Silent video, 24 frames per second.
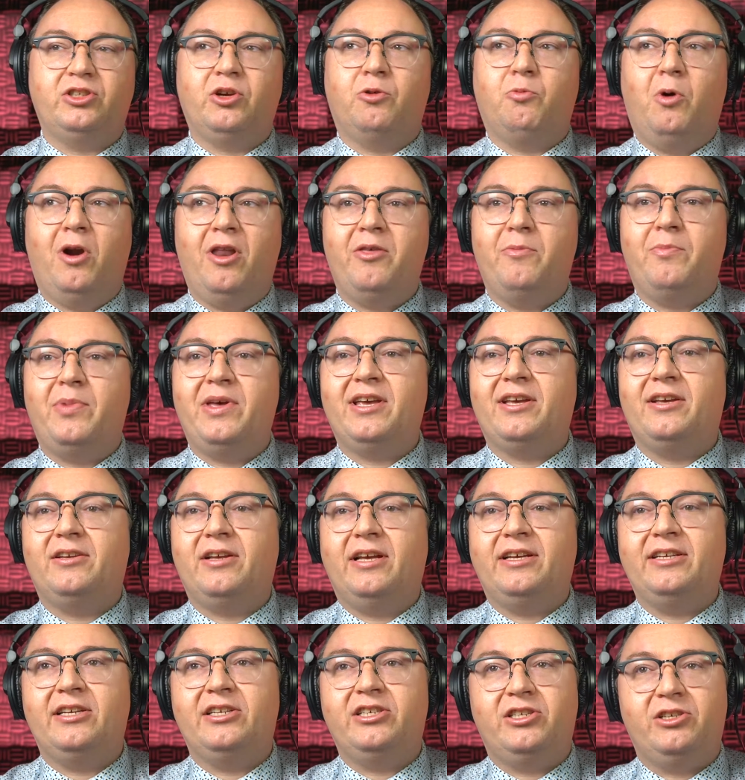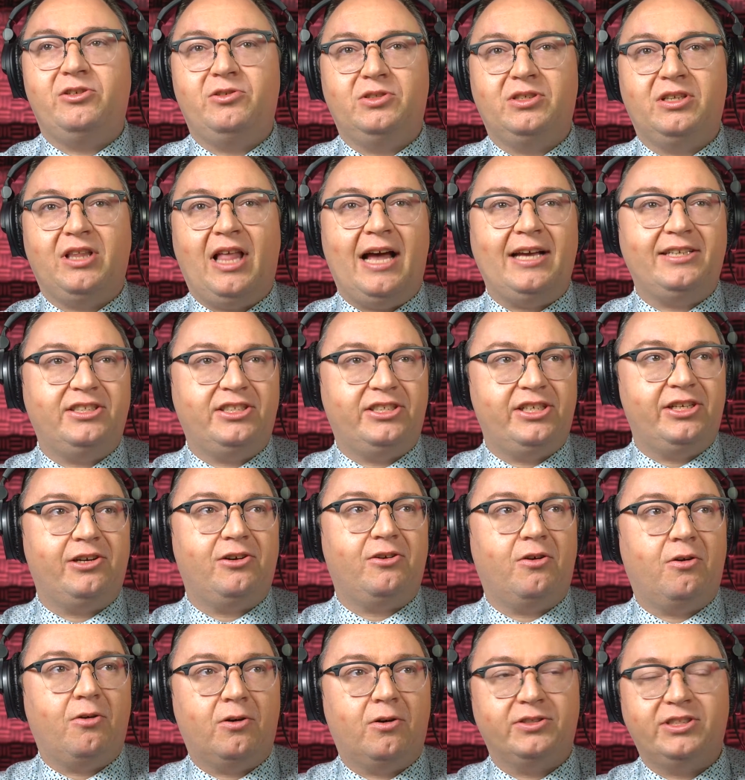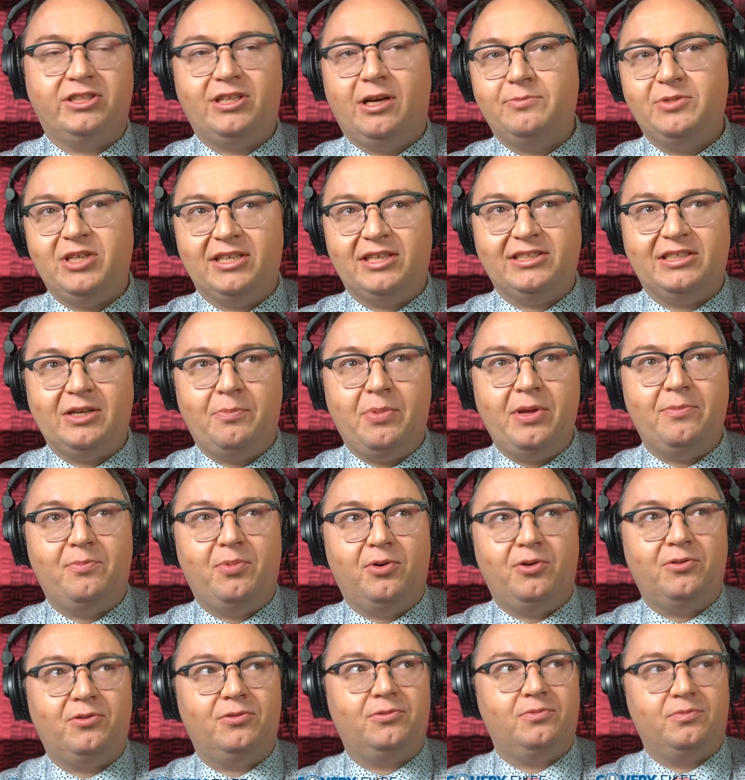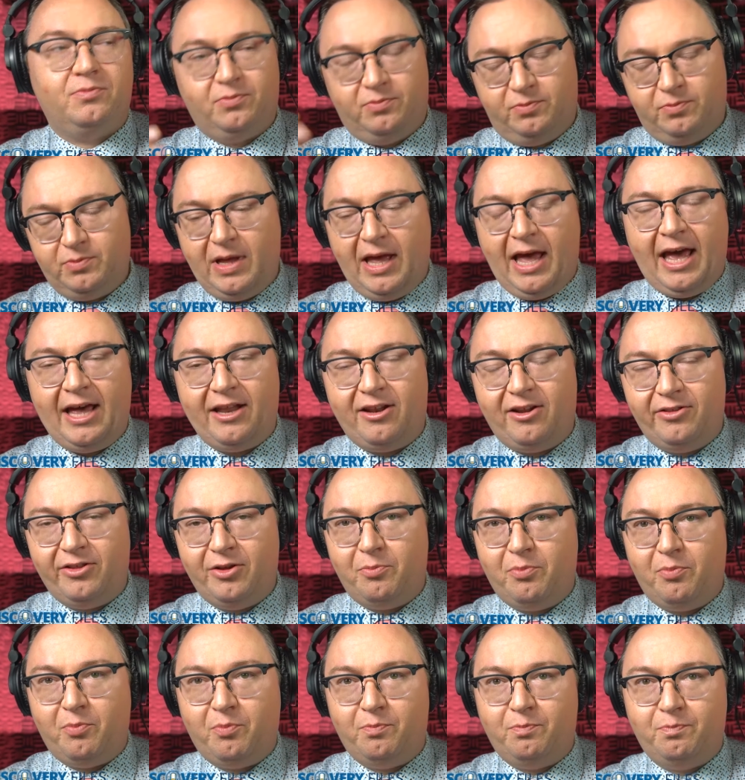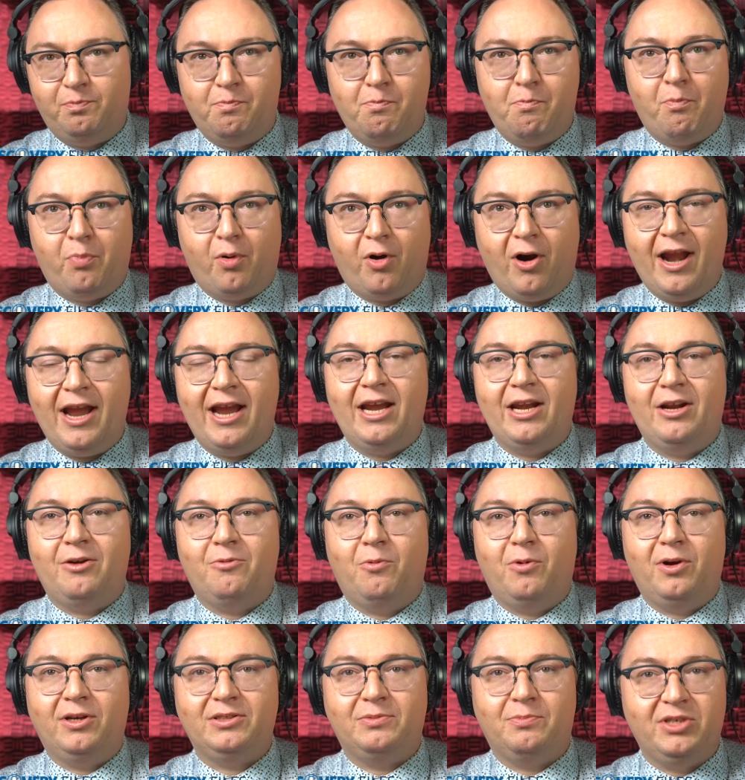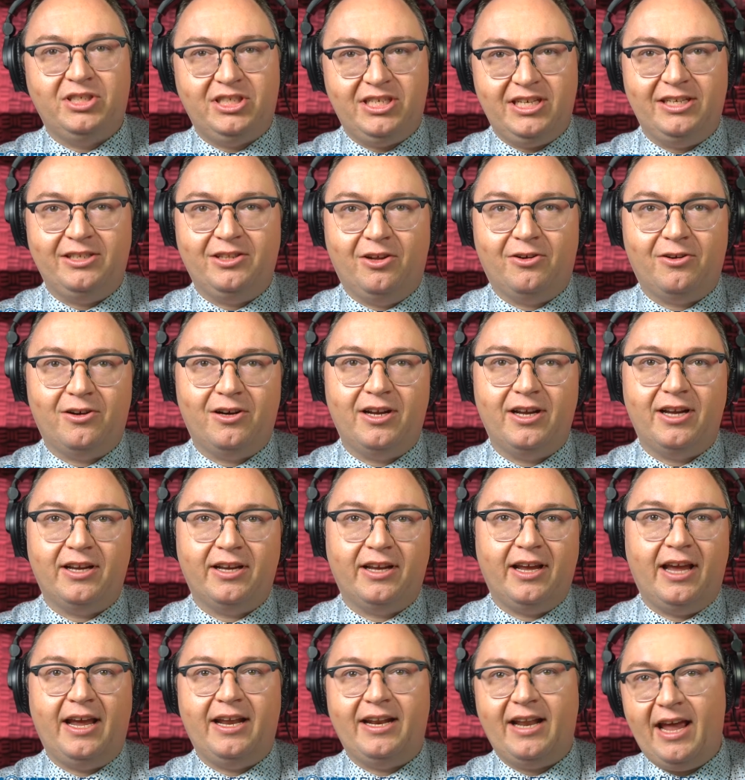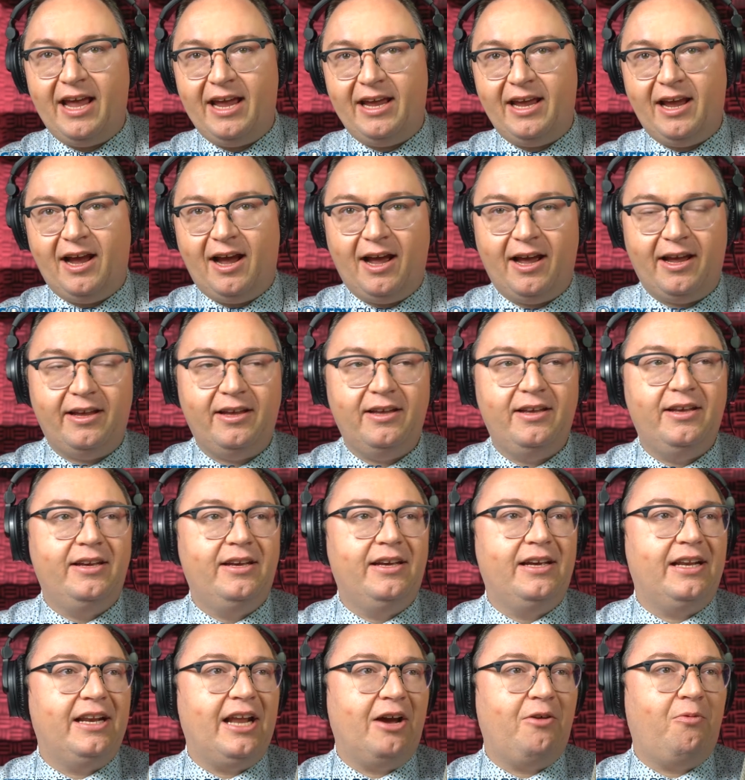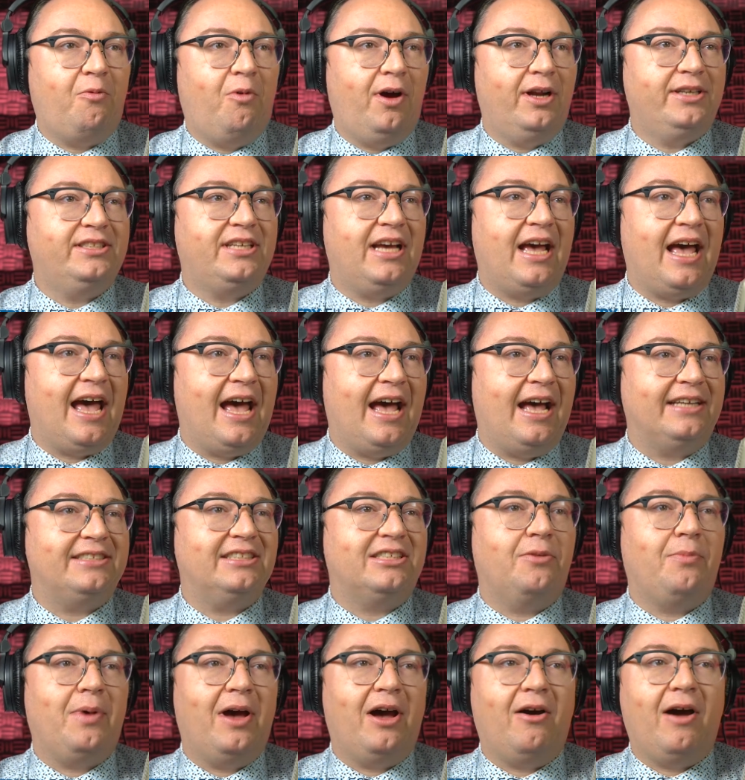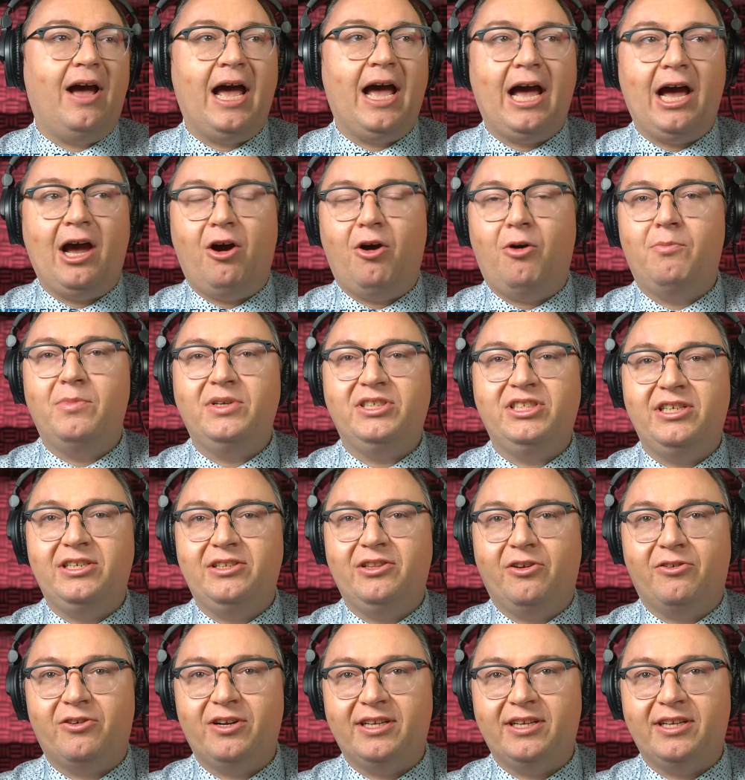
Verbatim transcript: So one of the big issues last year or subjects that people had on the brain was machine learning and AI. And I wanted to ask about how machine